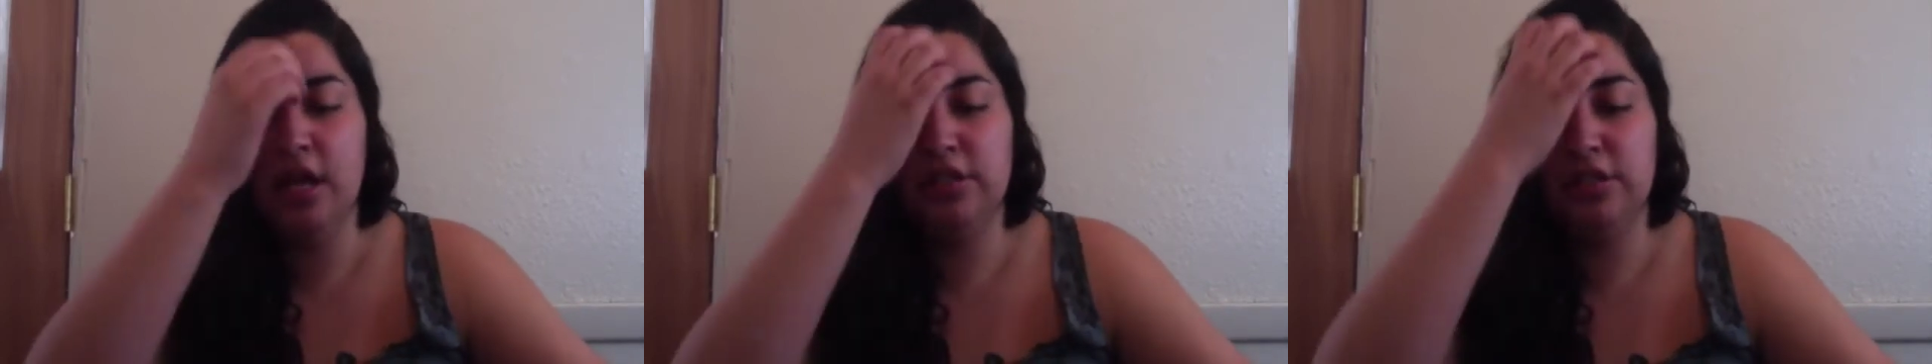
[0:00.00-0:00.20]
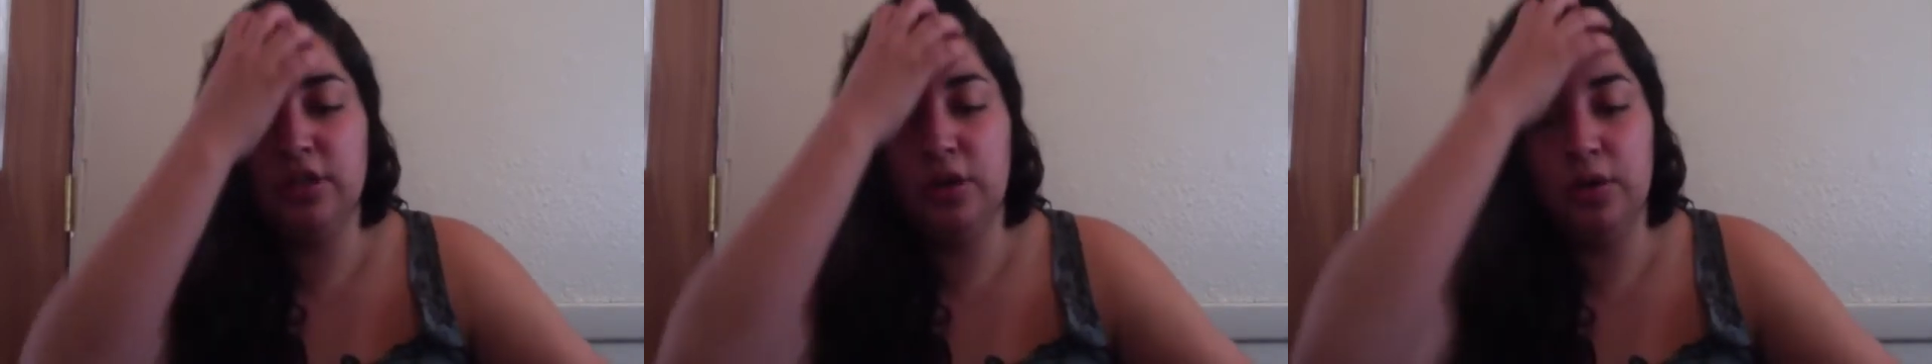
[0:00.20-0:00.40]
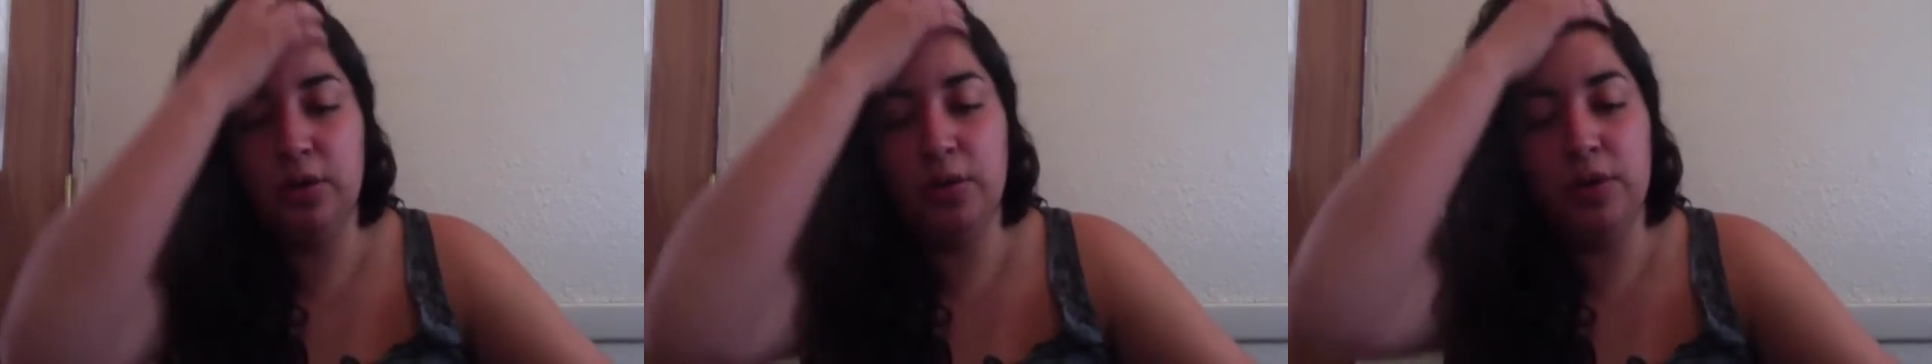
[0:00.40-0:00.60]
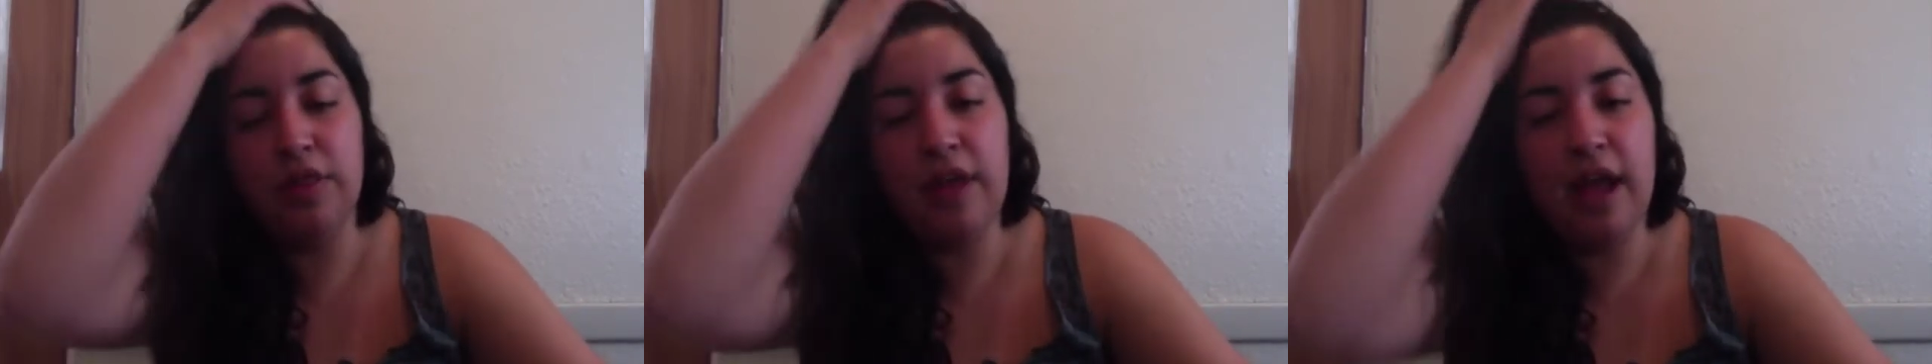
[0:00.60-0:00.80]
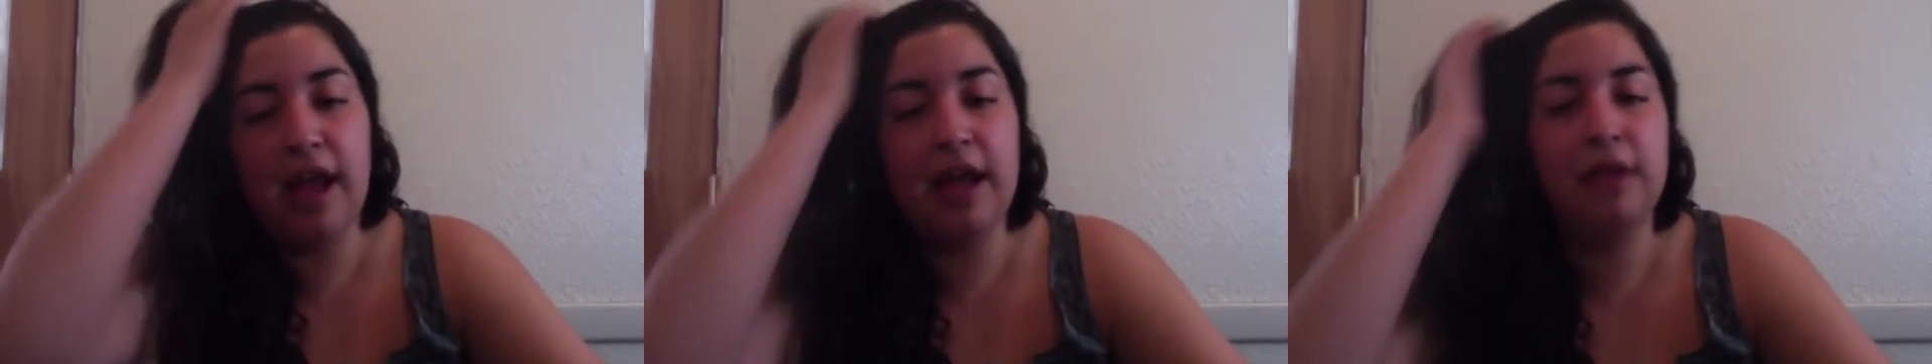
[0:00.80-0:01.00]
So
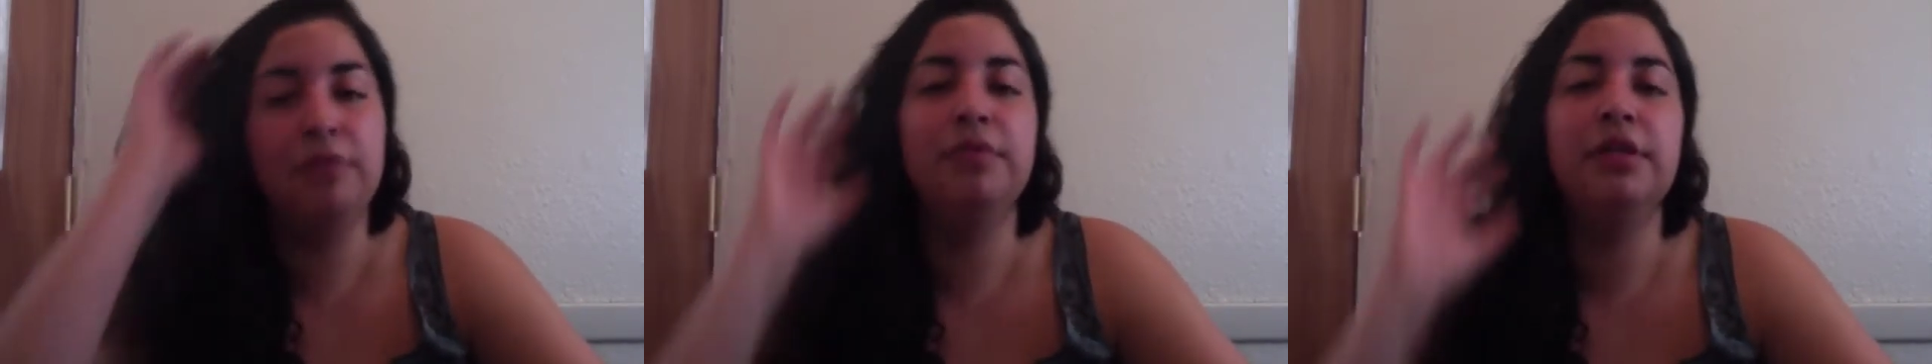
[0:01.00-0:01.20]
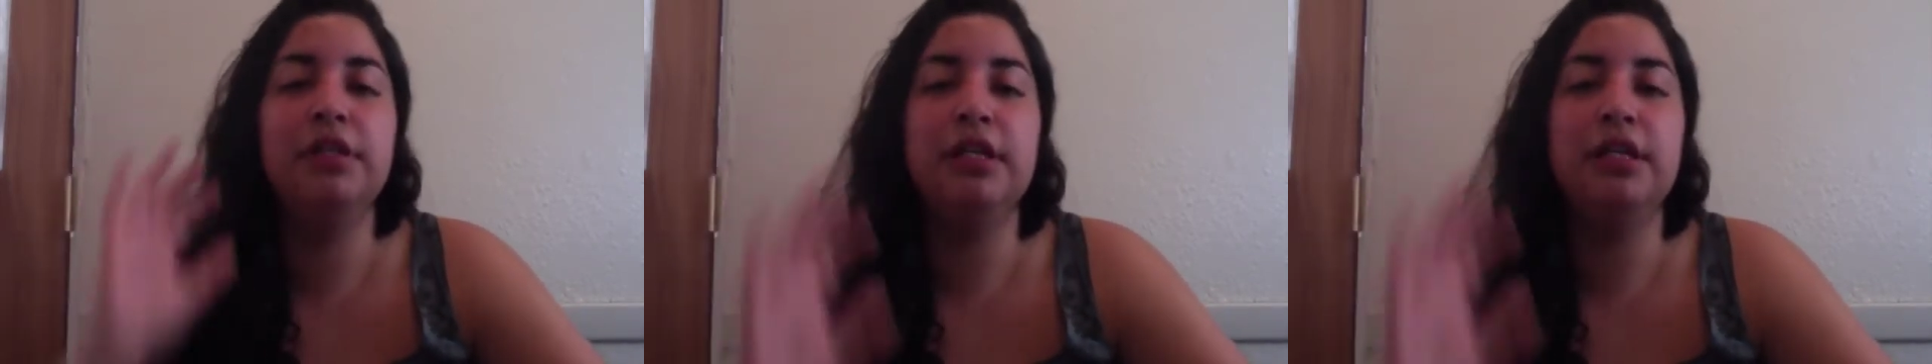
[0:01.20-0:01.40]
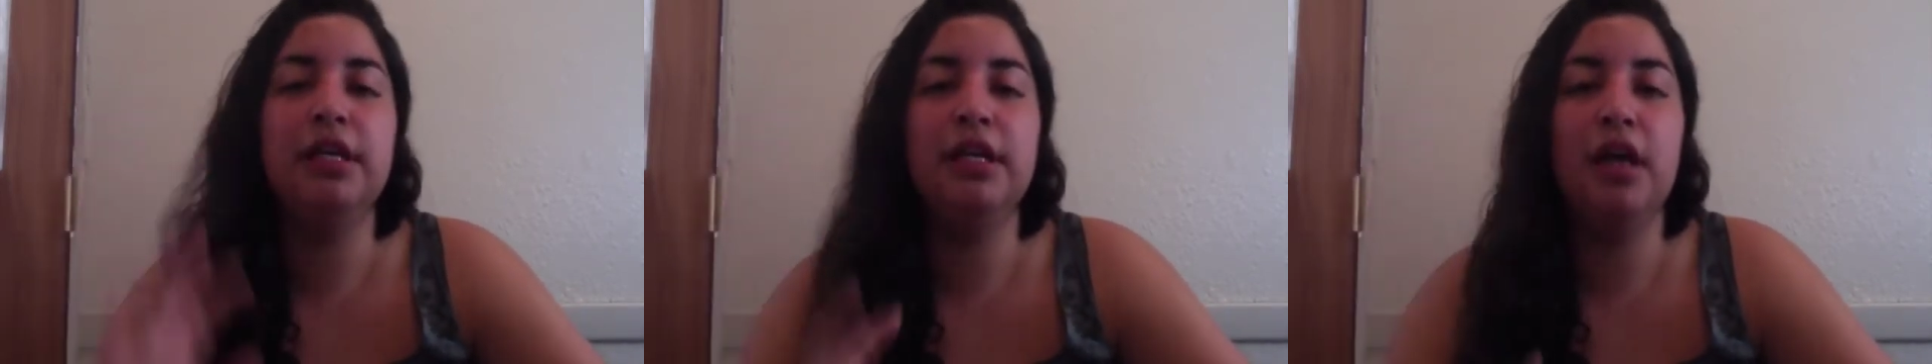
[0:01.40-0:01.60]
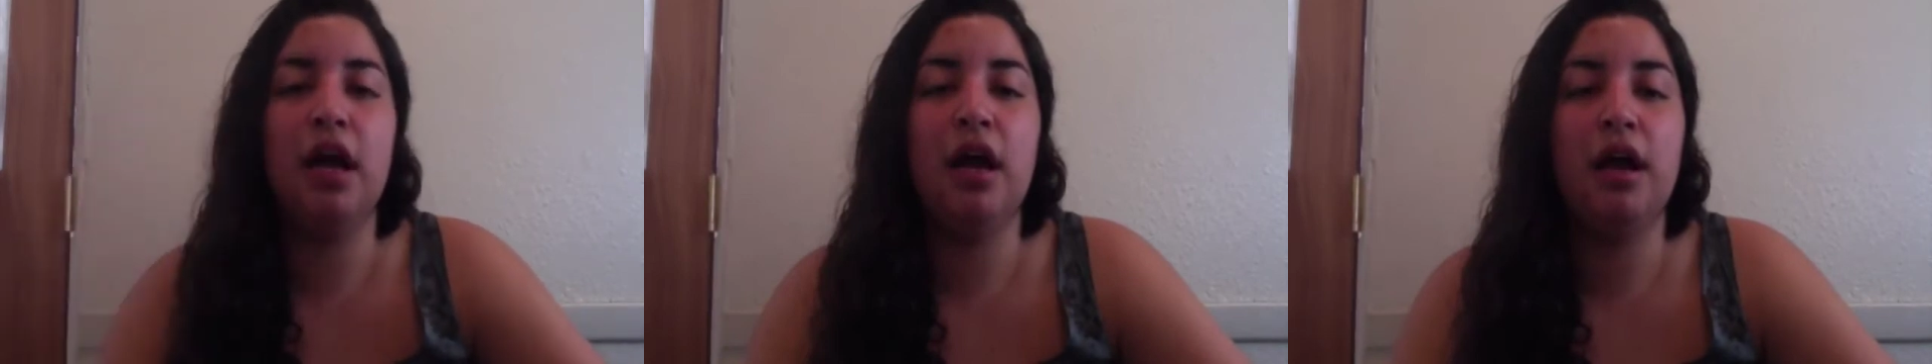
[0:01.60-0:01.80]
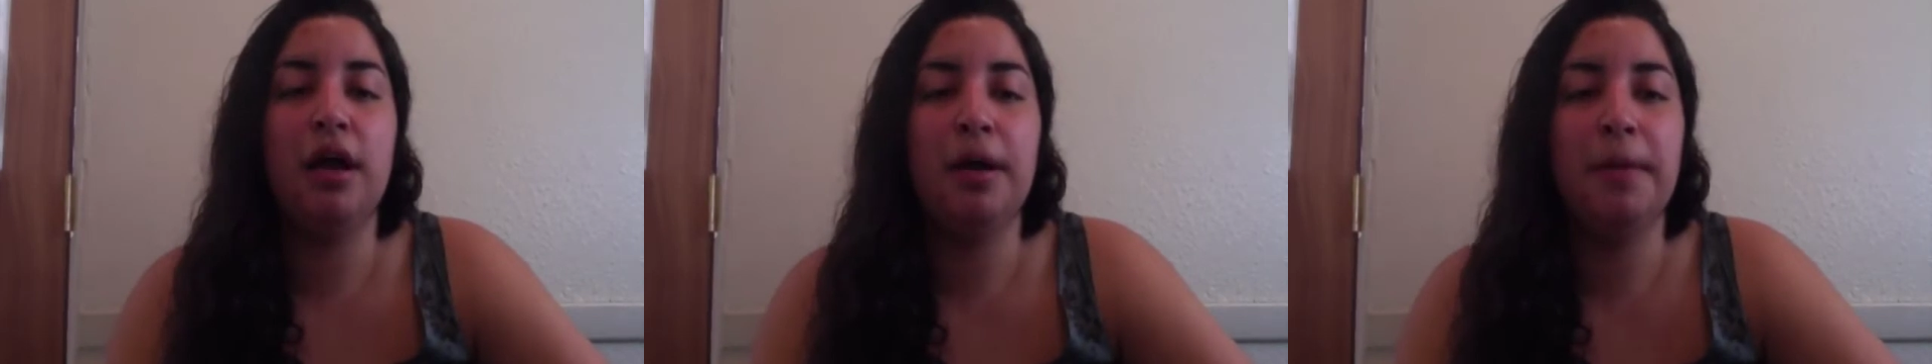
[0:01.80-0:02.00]
that really
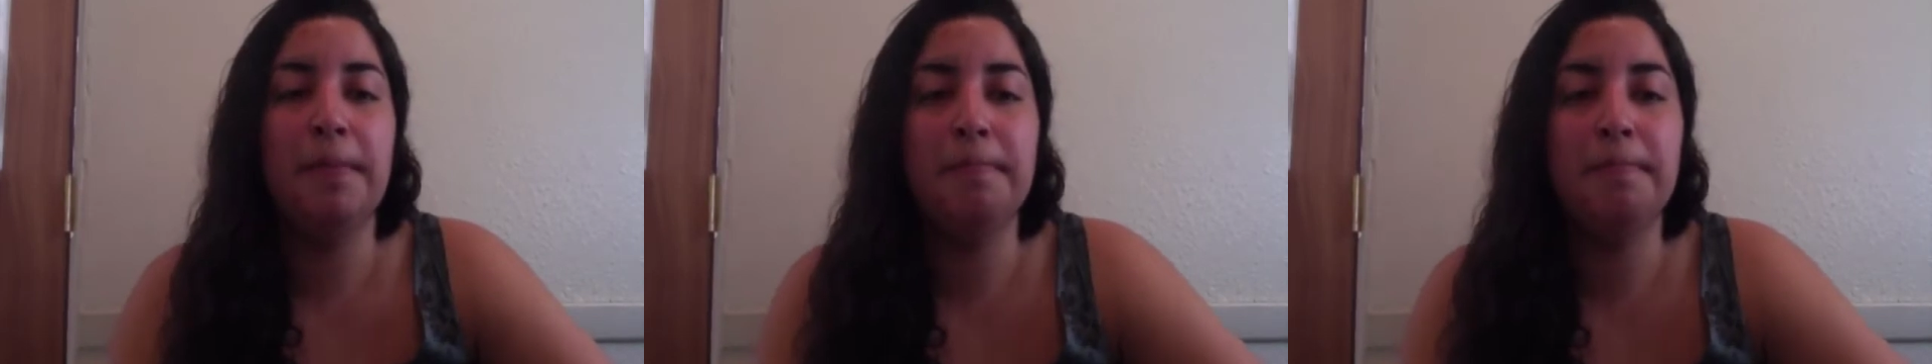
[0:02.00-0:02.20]
um,